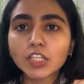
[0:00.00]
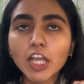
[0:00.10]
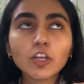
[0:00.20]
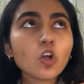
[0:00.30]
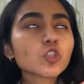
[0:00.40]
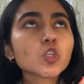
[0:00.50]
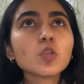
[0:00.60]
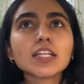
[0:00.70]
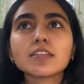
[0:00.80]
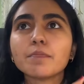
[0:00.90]
I'd also
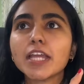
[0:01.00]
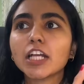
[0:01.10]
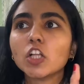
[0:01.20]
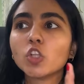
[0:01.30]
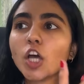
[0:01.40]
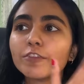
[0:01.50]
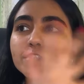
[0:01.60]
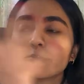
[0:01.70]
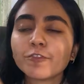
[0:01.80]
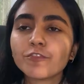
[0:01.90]
like to make a lot of
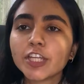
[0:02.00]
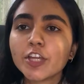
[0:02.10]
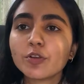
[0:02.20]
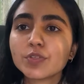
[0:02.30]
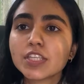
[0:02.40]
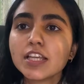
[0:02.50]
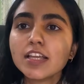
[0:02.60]
different videos,